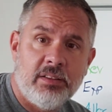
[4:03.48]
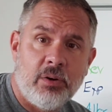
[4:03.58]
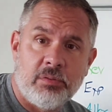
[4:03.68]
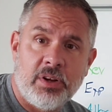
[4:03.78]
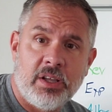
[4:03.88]

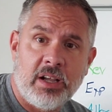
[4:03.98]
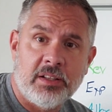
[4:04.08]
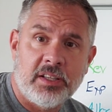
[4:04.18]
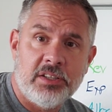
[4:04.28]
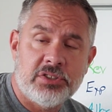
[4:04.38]
overhead
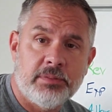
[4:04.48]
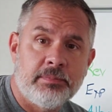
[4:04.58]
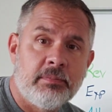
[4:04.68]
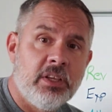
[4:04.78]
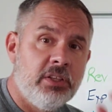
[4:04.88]
allocation.
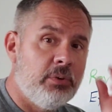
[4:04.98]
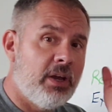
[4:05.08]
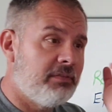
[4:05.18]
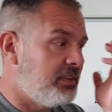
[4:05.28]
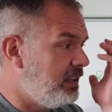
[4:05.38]
You
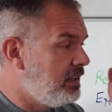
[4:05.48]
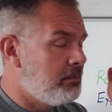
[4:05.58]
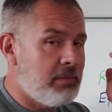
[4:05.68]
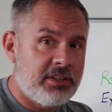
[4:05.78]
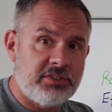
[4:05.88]
have to
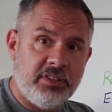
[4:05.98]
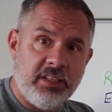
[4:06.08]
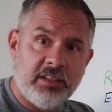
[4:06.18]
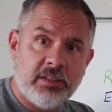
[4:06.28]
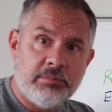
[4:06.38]
match the
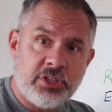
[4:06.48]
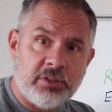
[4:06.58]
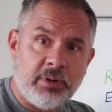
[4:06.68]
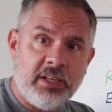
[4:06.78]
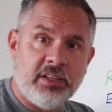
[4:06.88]
income
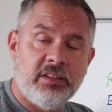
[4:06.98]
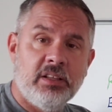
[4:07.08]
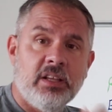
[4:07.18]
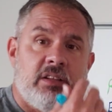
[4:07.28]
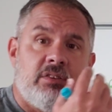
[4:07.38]
generated
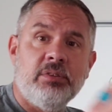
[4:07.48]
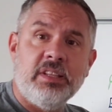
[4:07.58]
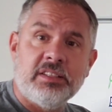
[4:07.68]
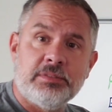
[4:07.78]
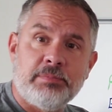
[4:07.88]
to
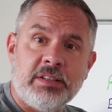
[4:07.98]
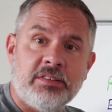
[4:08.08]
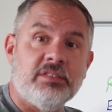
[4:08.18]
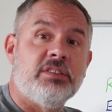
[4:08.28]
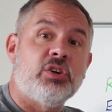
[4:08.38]
the
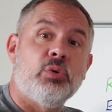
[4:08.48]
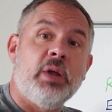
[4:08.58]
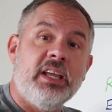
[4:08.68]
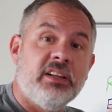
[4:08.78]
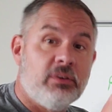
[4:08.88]
expenses that
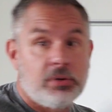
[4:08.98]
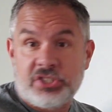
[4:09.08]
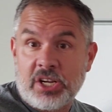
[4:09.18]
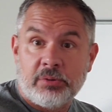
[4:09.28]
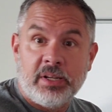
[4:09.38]
created or
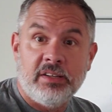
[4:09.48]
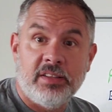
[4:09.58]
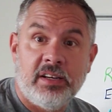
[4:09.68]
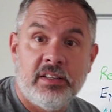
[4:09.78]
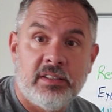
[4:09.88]
generated
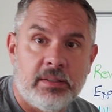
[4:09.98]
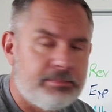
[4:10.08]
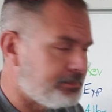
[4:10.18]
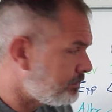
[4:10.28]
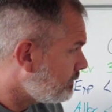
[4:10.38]
that income.
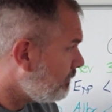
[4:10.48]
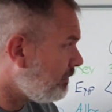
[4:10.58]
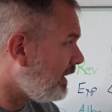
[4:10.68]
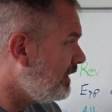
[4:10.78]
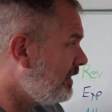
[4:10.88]

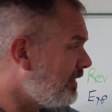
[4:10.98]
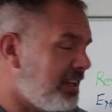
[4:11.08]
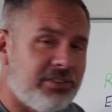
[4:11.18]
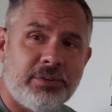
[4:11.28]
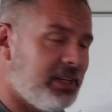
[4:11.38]
You're
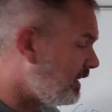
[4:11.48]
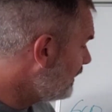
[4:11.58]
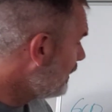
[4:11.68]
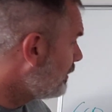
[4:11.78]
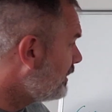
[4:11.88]
not doing
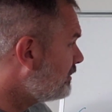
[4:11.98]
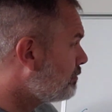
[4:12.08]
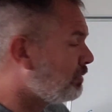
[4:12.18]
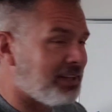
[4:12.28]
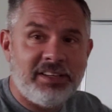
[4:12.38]
it by
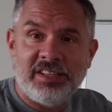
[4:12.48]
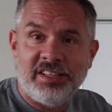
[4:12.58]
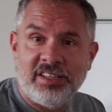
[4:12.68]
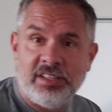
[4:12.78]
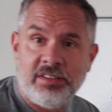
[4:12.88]
just blending
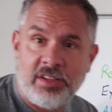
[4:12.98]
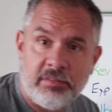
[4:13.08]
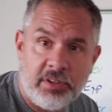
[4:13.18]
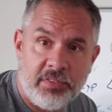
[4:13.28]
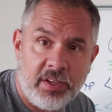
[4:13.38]
it into
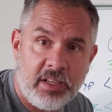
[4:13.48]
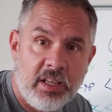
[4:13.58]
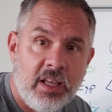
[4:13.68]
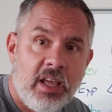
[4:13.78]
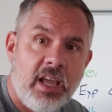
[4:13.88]
everything
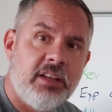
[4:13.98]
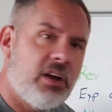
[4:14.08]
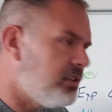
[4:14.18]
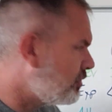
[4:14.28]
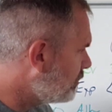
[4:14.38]
and
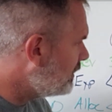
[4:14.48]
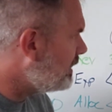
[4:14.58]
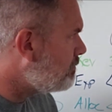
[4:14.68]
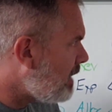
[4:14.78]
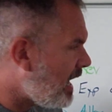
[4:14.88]
not truly
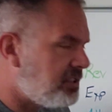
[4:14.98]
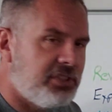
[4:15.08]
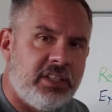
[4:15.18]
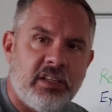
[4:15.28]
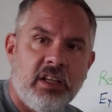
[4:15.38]

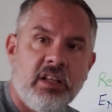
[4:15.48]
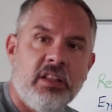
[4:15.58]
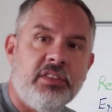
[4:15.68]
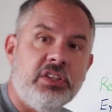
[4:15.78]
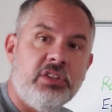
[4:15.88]
matching
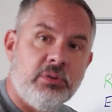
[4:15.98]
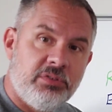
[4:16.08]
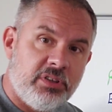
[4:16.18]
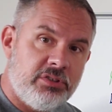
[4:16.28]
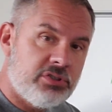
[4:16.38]
the
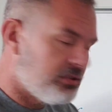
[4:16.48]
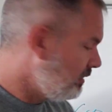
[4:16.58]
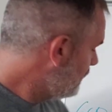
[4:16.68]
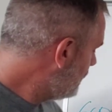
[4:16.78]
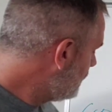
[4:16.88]
usage
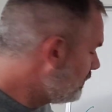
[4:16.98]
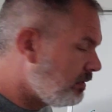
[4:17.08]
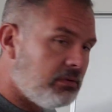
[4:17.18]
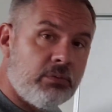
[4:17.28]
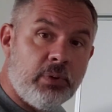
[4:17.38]

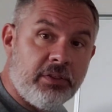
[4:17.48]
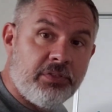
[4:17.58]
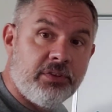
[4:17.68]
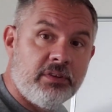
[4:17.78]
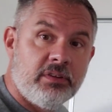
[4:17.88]
with